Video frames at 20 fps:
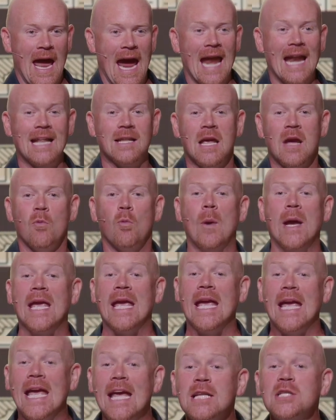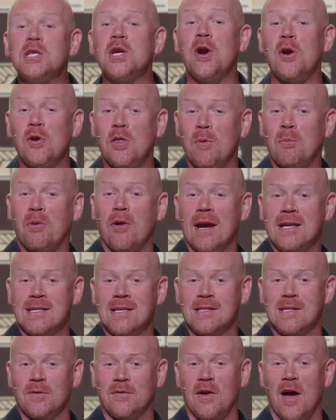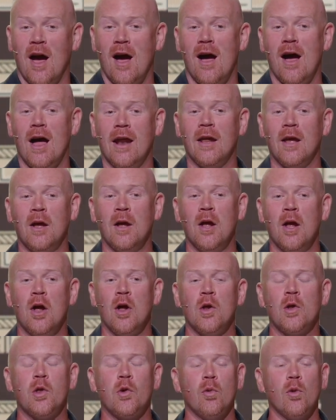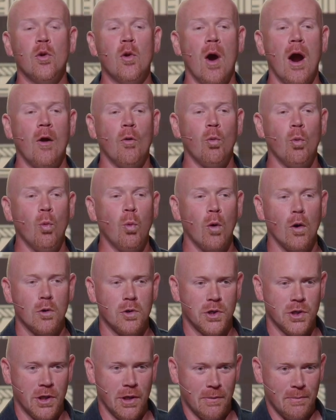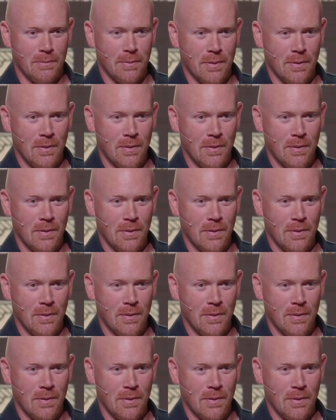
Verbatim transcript: And it, we enter the presence of God through our worship.